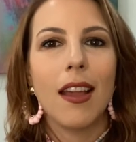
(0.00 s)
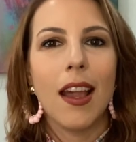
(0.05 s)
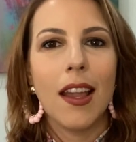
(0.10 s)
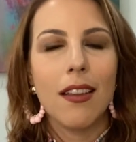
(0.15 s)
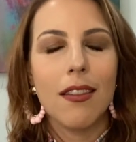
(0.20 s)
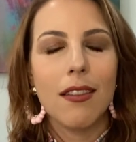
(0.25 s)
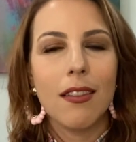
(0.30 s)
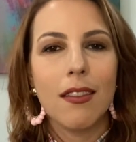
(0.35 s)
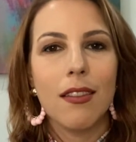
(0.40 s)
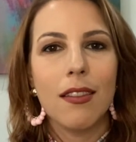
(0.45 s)

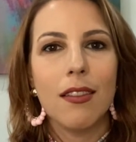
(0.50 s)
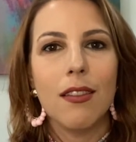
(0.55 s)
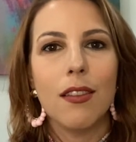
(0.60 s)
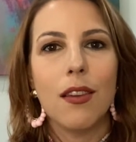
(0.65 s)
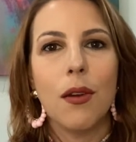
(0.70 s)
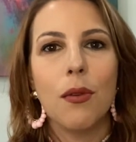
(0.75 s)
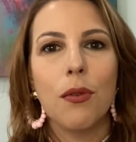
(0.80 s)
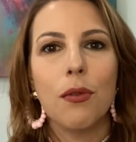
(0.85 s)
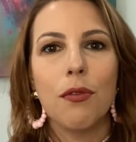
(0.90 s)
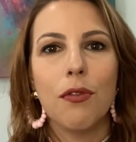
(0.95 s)
Isis is
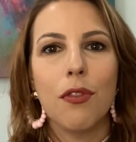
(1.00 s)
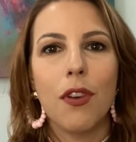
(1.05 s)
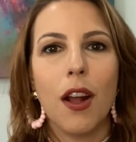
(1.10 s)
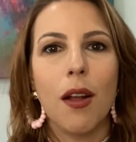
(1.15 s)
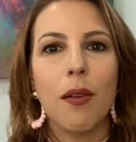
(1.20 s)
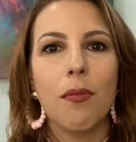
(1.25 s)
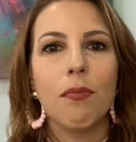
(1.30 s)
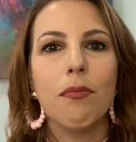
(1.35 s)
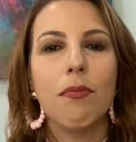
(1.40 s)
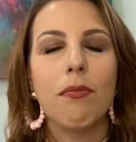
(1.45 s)
known
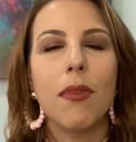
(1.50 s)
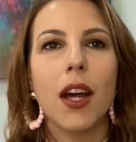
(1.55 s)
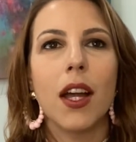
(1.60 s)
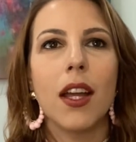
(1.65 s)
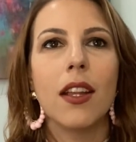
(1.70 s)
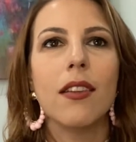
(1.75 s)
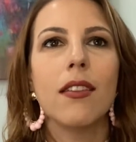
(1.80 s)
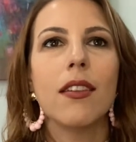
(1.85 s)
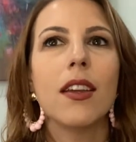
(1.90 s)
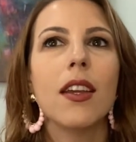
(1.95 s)
from,
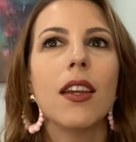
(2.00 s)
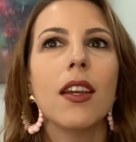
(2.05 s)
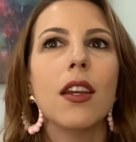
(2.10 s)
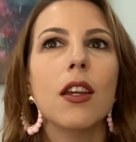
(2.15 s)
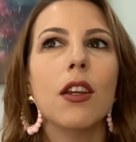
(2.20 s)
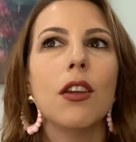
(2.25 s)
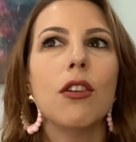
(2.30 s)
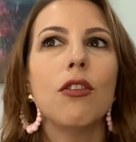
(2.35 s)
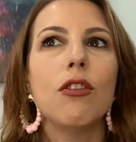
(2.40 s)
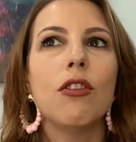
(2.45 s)
but
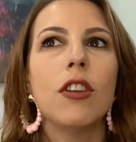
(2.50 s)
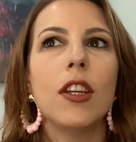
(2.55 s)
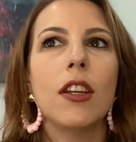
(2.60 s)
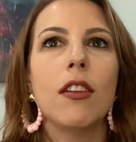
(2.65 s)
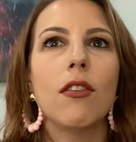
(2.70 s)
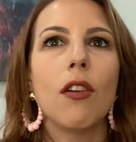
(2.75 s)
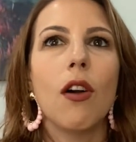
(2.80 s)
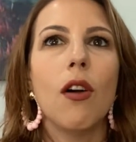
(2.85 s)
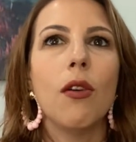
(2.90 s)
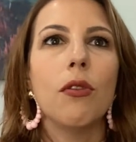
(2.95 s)
she
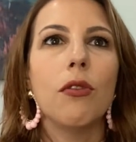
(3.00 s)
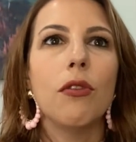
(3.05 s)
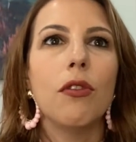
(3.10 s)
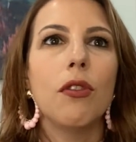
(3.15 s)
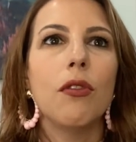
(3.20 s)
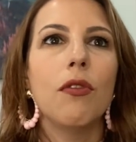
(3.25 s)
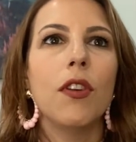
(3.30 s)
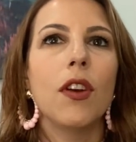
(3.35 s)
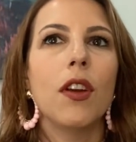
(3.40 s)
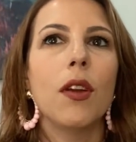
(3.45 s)
is
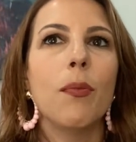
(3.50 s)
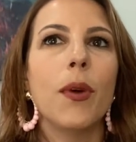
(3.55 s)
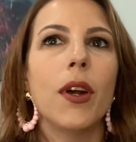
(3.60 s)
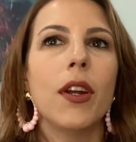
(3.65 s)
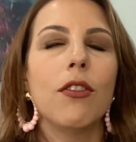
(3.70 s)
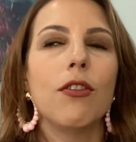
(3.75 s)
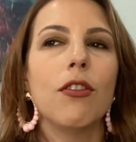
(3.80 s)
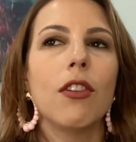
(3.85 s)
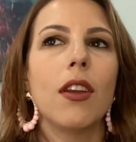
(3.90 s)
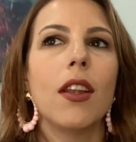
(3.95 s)
also very
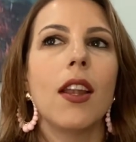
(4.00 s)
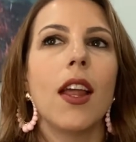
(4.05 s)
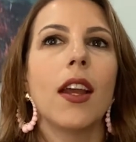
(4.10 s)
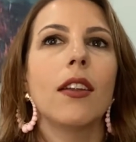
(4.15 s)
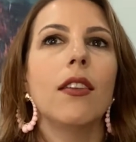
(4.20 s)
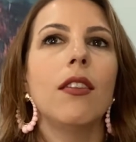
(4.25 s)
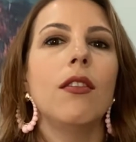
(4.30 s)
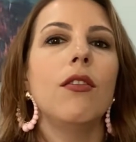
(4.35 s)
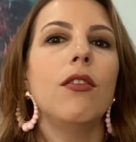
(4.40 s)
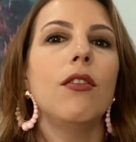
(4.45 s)
much
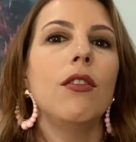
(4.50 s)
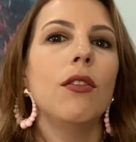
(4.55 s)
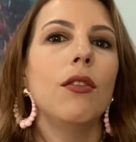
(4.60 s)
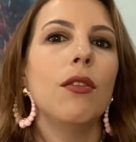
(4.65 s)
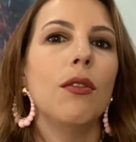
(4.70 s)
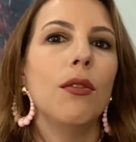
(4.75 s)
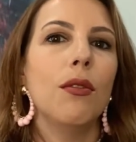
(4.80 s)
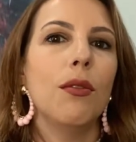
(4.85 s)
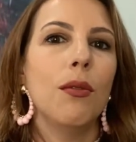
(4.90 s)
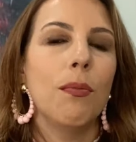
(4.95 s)
connected
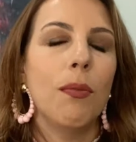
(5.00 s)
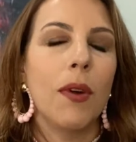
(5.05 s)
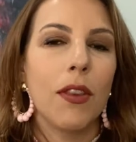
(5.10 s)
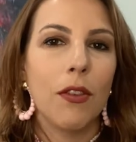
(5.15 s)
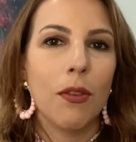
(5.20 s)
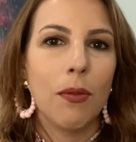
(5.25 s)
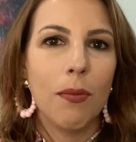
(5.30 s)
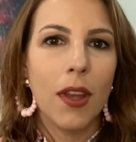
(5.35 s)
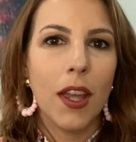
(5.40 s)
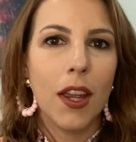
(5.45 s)
to
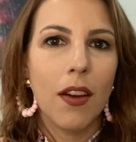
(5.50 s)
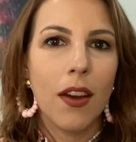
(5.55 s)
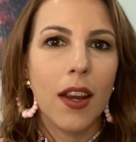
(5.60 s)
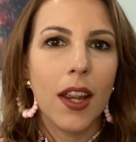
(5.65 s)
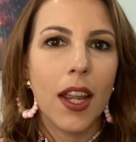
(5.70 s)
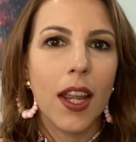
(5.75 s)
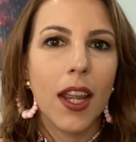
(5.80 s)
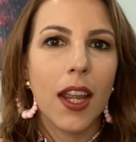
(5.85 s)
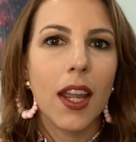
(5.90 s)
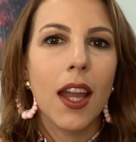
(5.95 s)
Mother
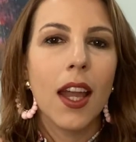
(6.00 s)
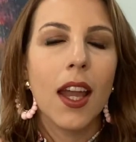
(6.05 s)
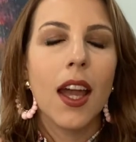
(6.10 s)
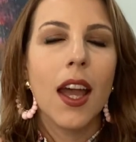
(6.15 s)
Mary,